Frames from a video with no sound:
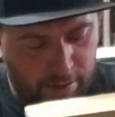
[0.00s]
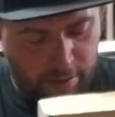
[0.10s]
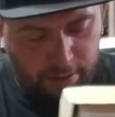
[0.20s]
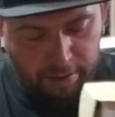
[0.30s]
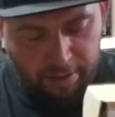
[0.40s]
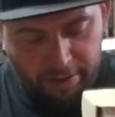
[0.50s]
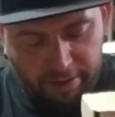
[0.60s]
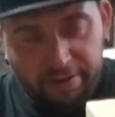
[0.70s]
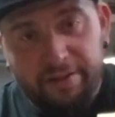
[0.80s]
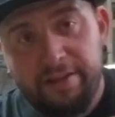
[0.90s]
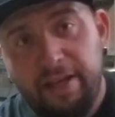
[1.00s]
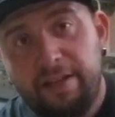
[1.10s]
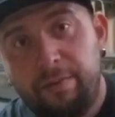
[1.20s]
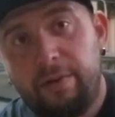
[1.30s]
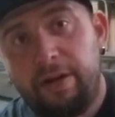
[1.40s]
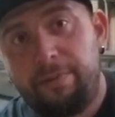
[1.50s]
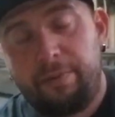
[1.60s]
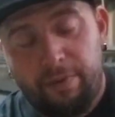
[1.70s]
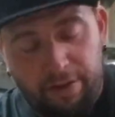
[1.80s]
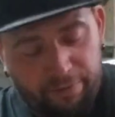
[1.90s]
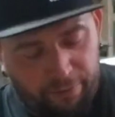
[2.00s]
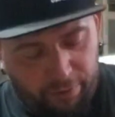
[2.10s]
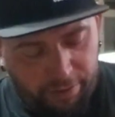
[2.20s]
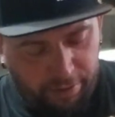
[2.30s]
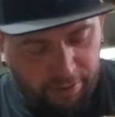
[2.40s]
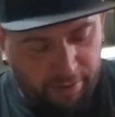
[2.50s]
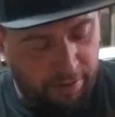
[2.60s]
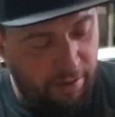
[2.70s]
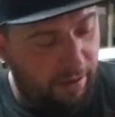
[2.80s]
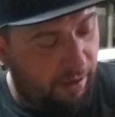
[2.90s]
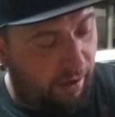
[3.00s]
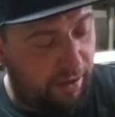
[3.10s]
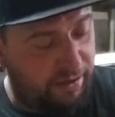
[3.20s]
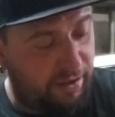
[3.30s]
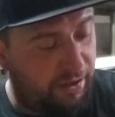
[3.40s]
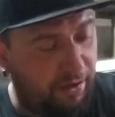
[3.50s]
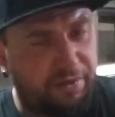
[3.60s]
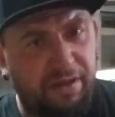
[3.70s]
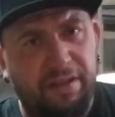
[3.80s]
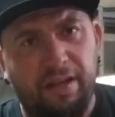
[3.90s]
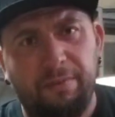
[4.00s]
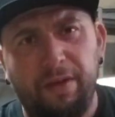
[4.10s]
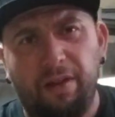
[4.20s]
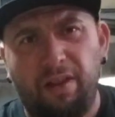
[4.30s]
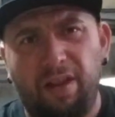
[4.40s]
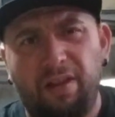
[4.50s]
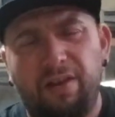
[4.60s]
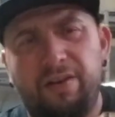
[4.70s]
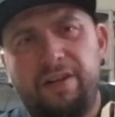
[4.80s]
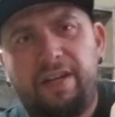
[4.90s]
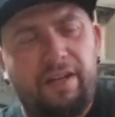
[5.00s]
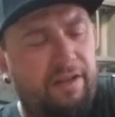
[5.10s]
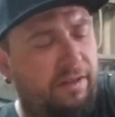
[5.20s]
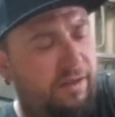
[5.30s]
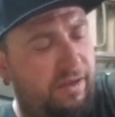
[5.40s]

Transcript: And it is exactly what I've been waiting for. Honestly, thought it was going to take me a lot longer to get it,